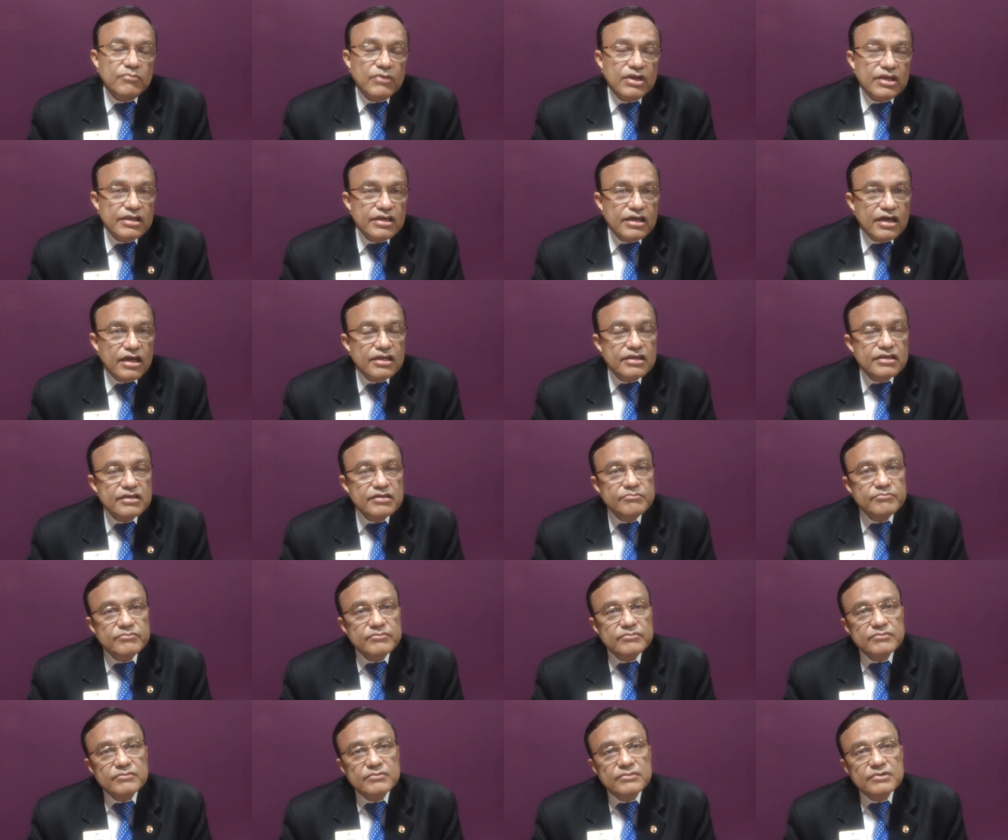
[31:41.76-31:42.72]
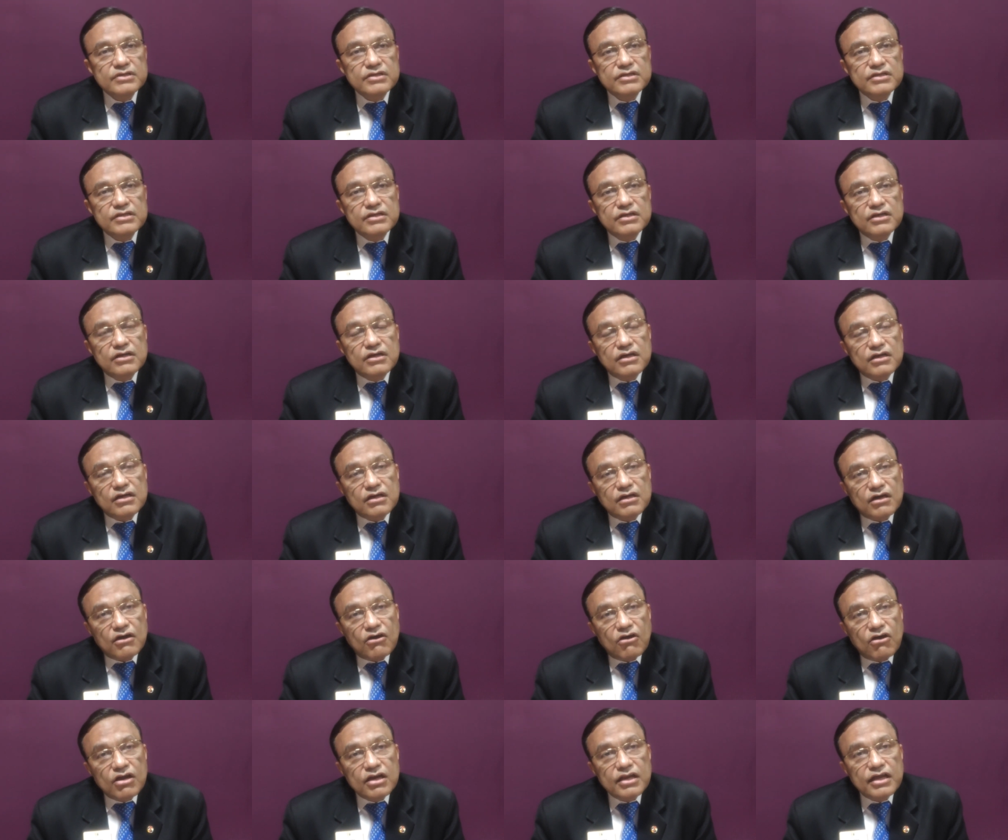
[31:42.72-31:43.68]
Malayalam,
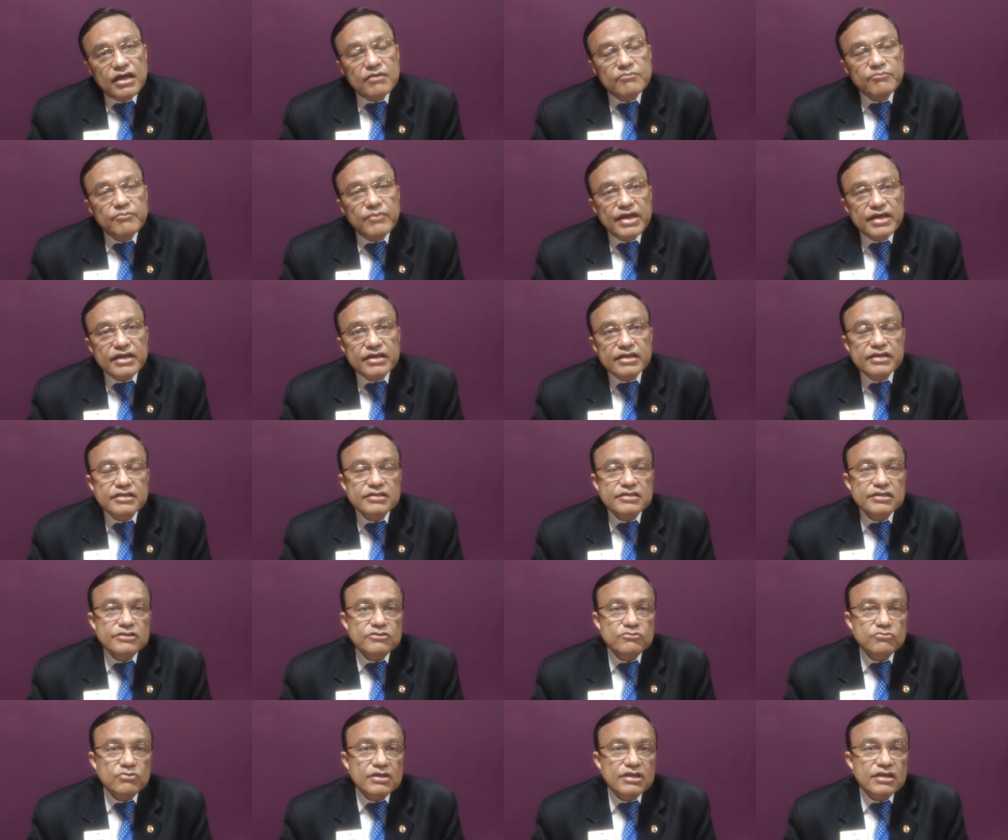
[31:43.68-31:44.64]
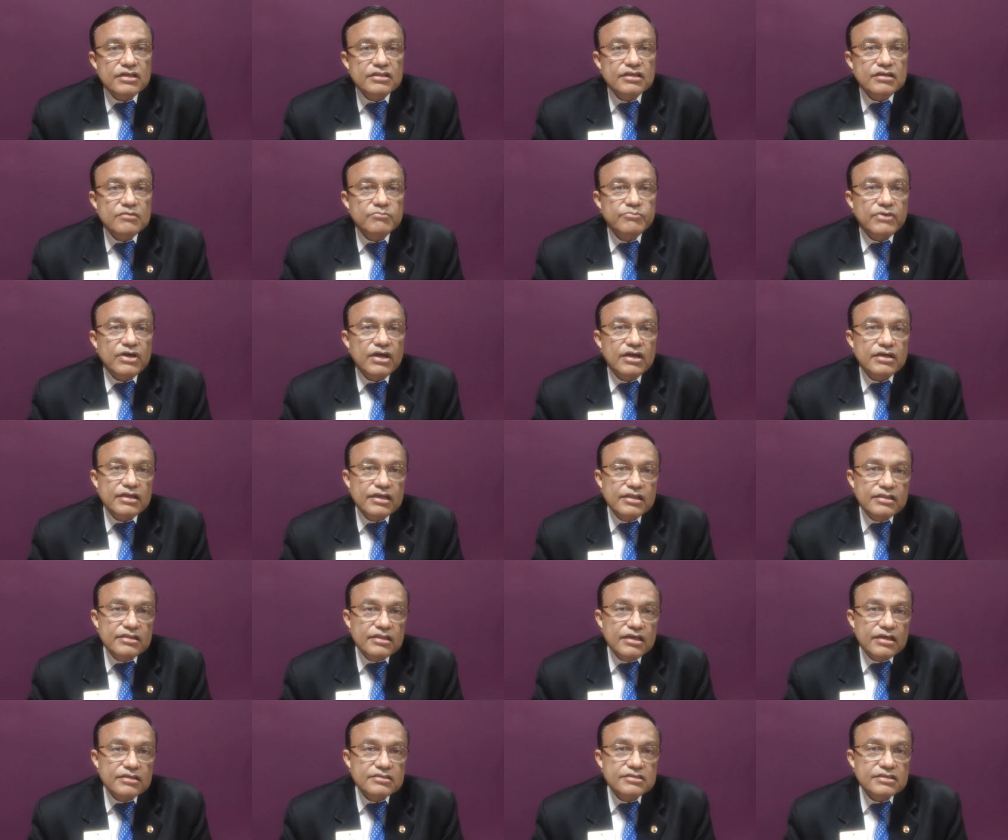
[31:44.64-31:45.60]
all have migrated to another part
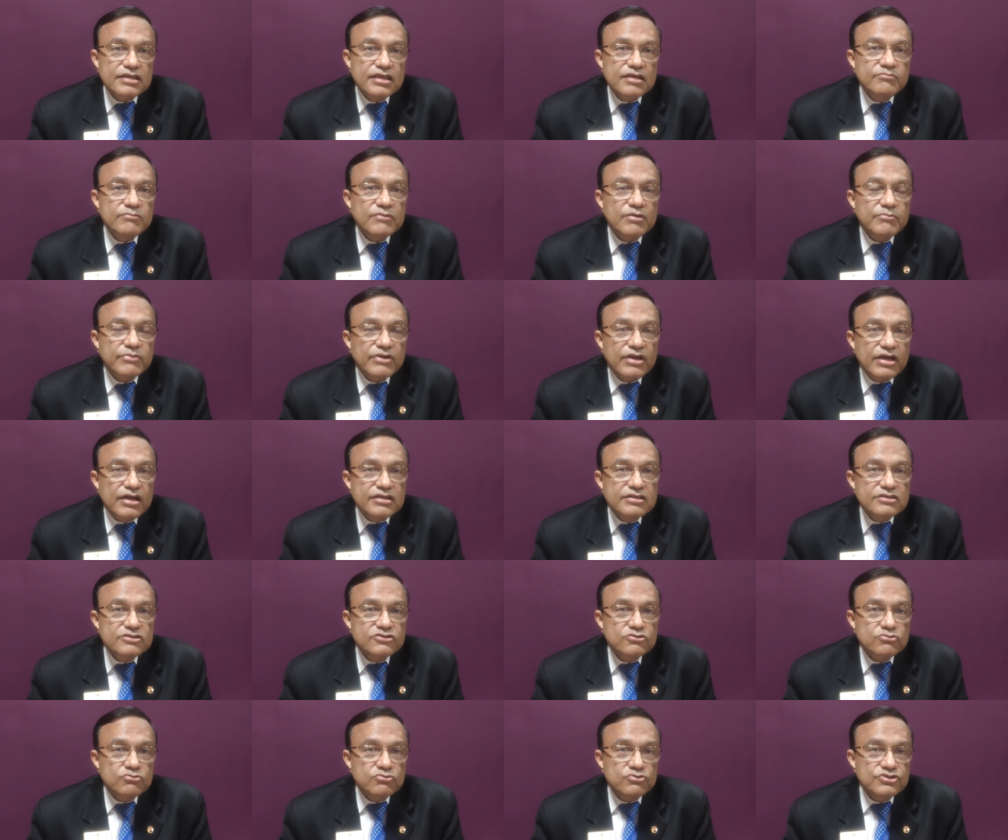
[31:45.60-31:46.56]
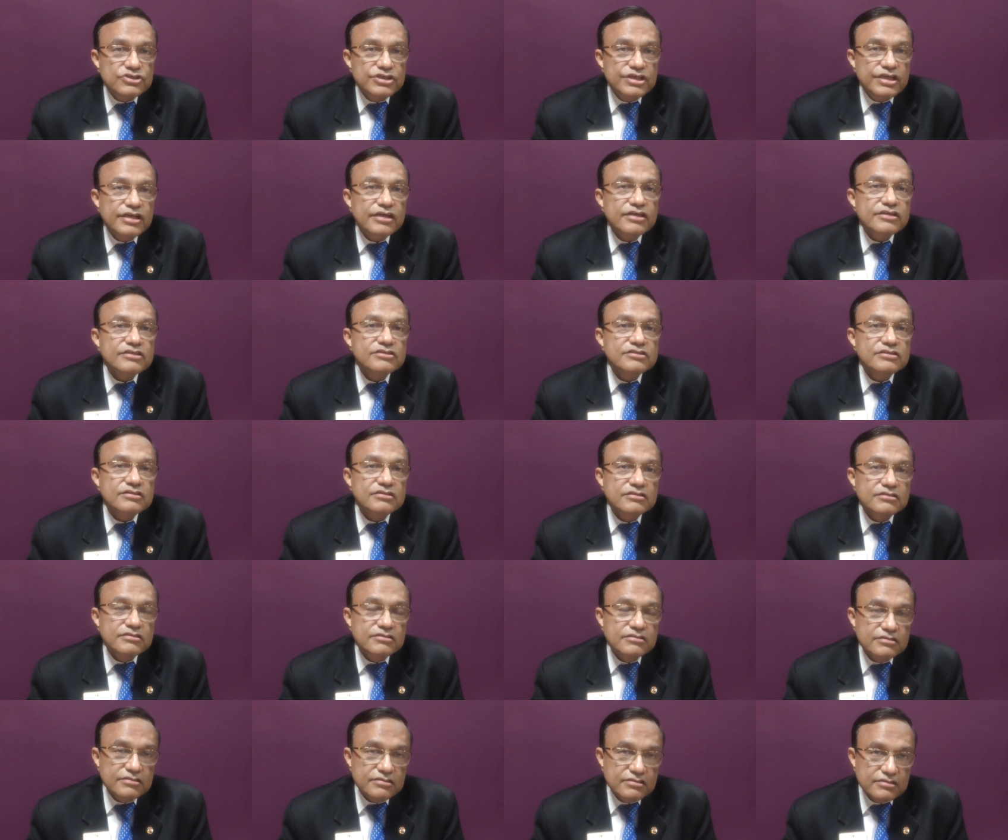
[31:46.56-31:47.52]
and the same applies to Sikhs,
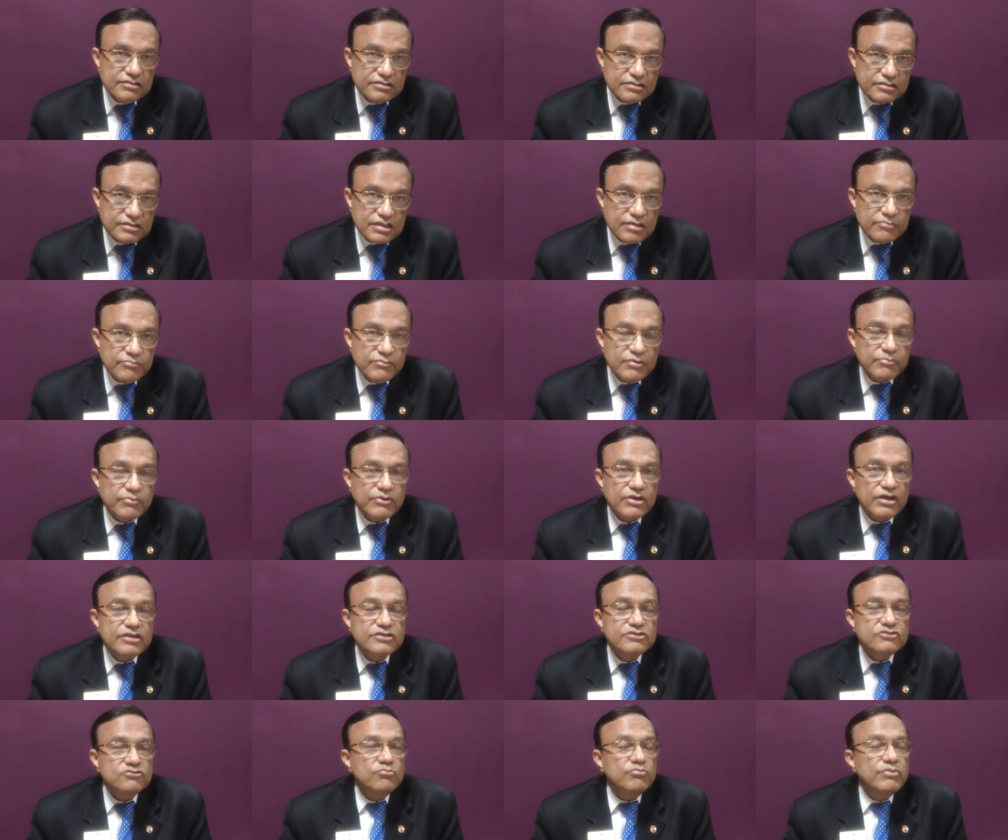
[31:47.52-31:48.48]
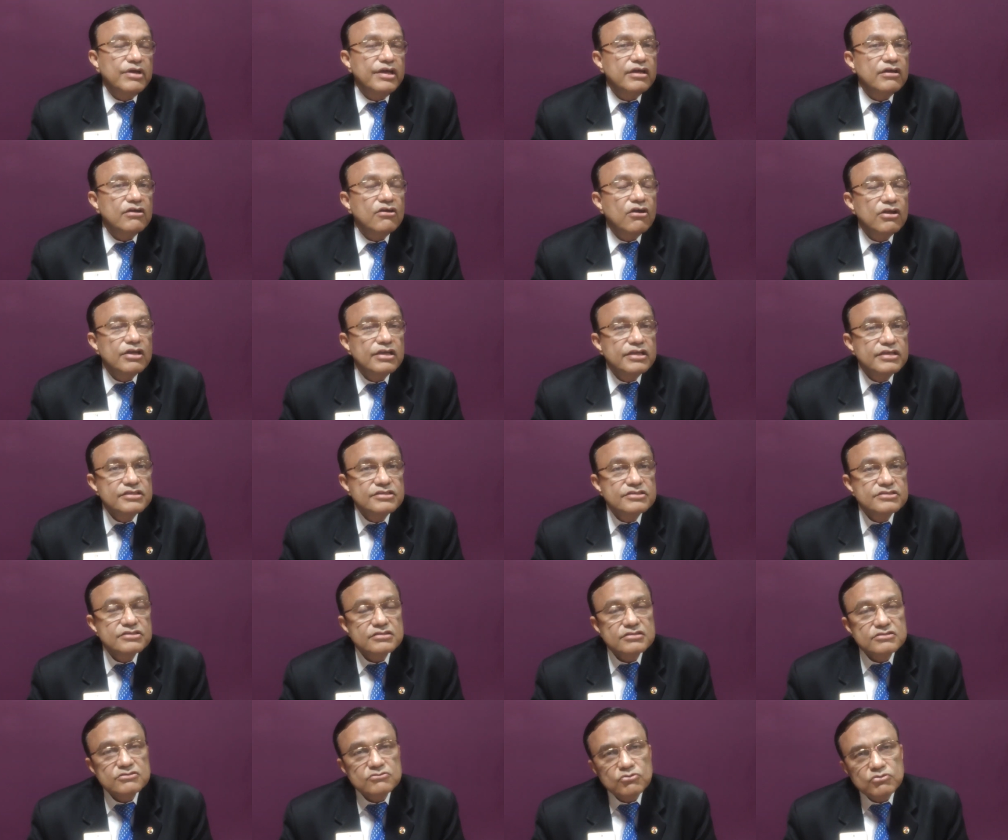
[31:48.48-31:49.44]
same applies to
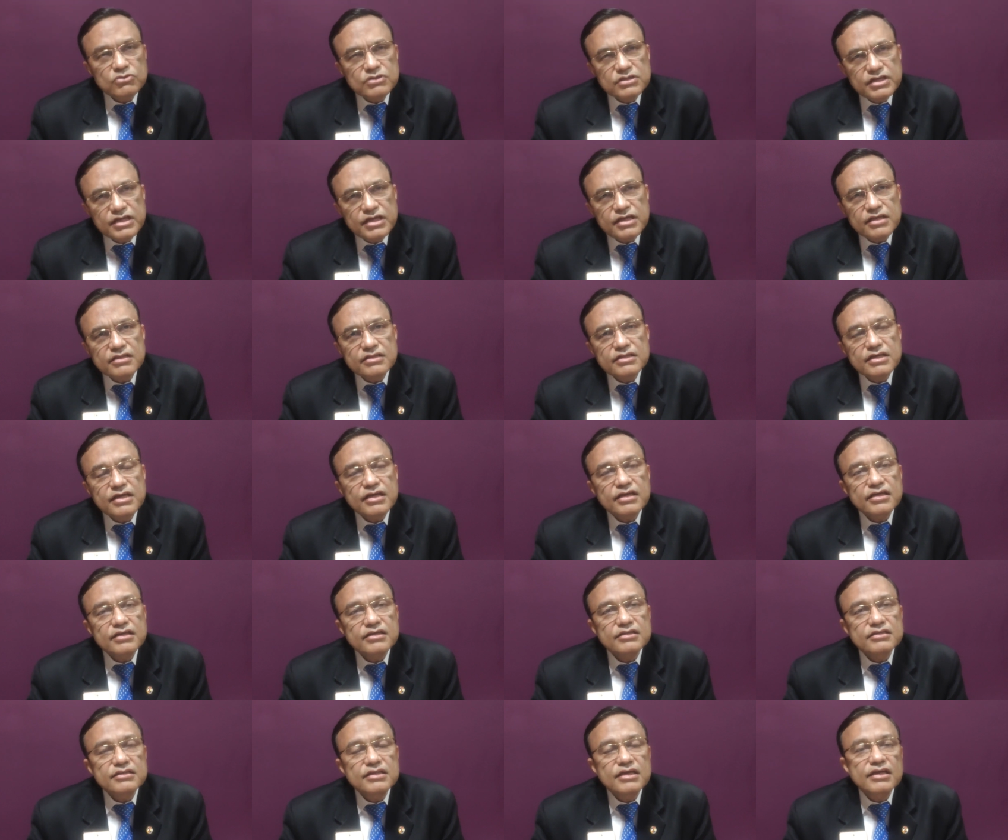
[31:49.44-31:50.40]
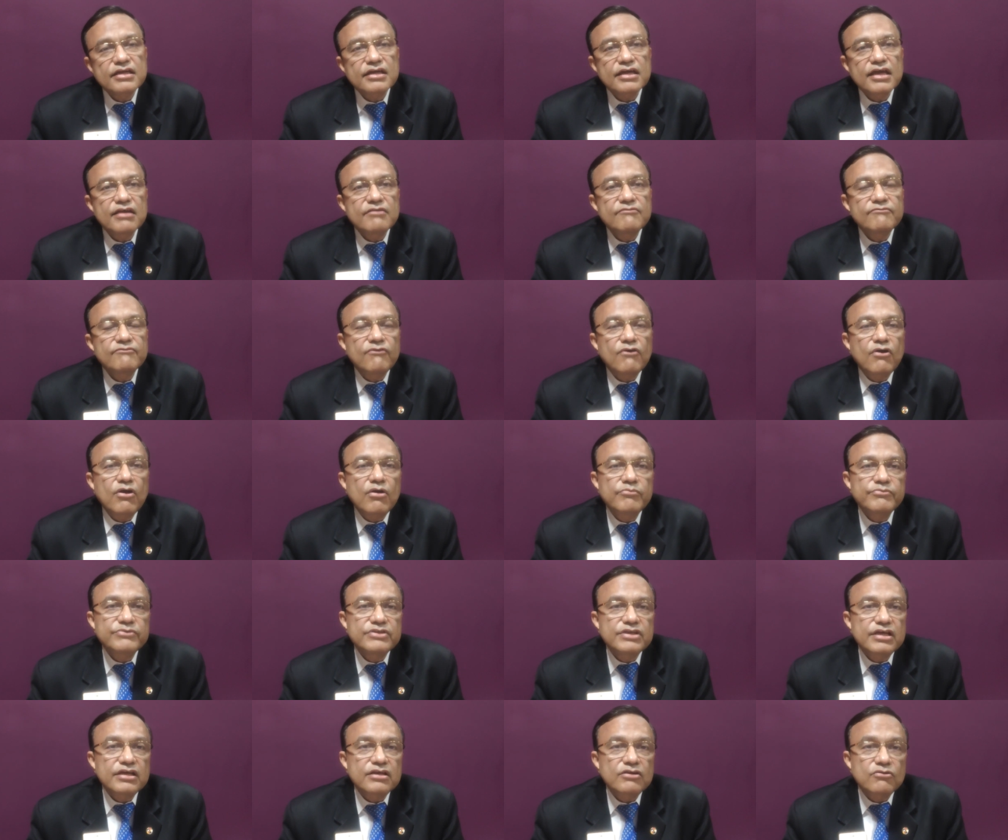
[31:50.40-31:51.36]
Bengalis. So they, they, they can
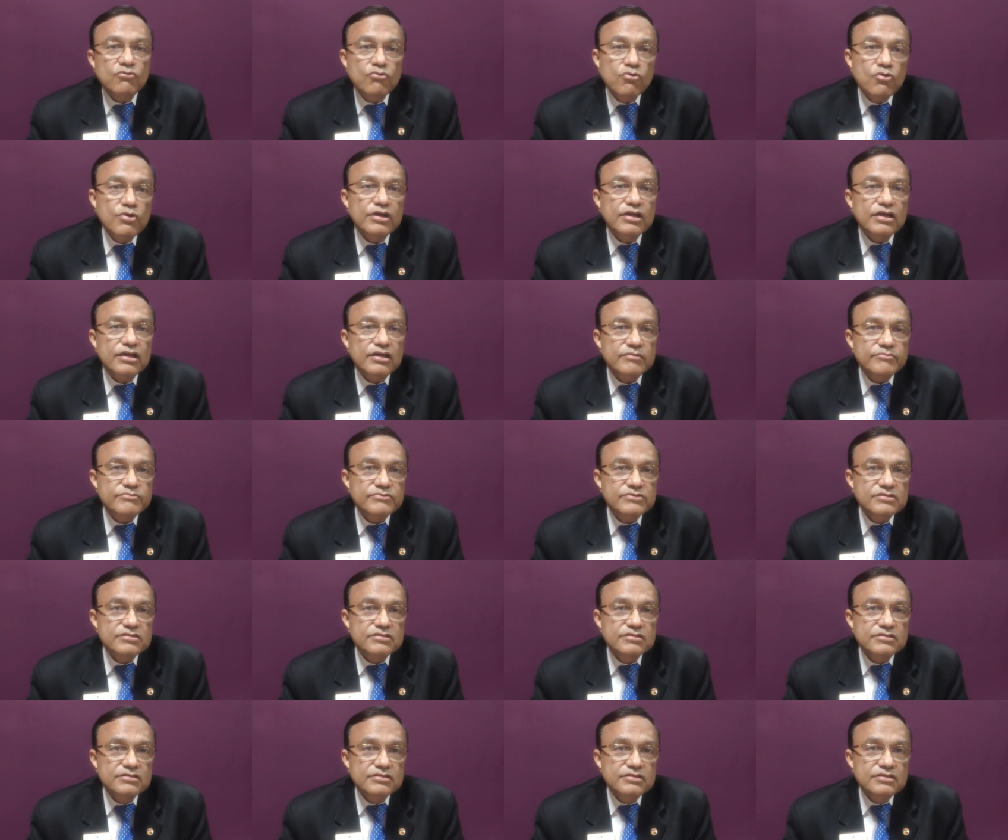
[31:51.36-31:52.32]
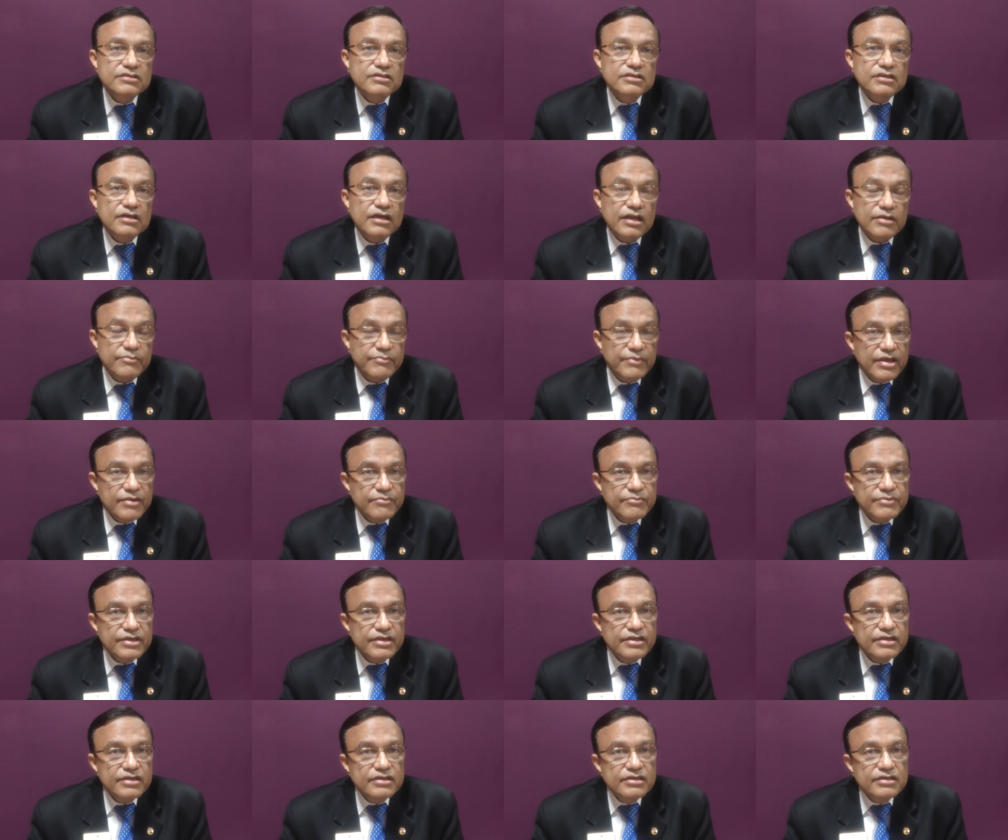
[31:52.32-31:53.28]
form their own clubs. And
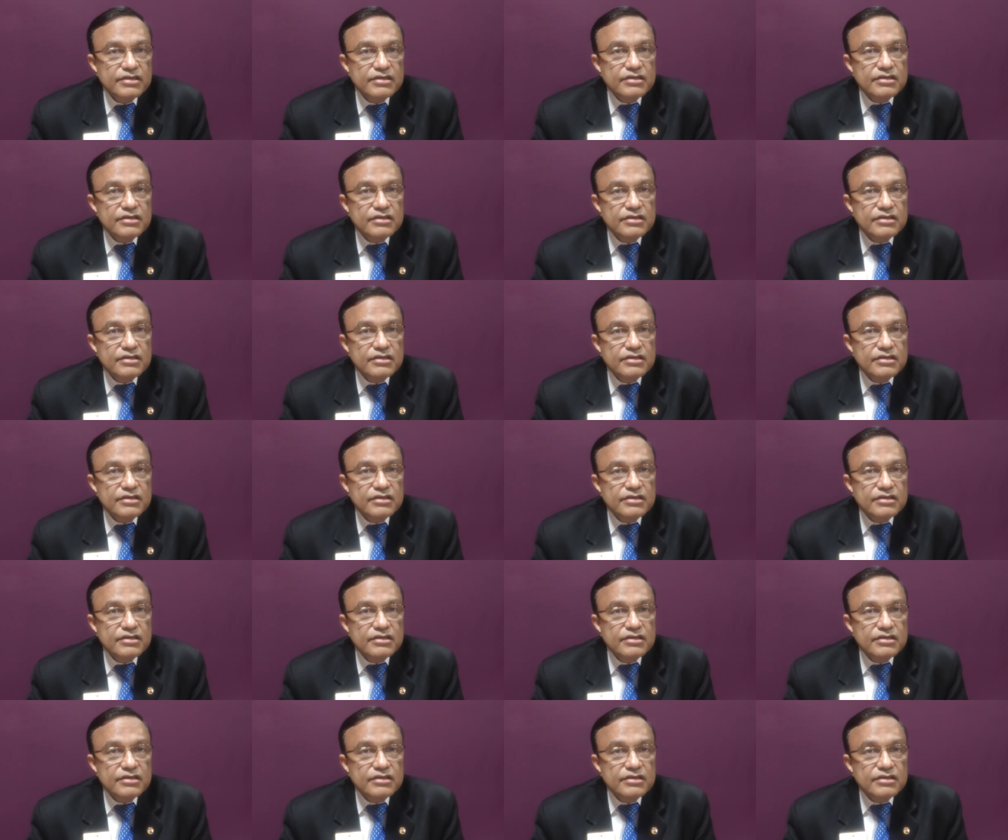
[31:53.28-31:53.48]
maybe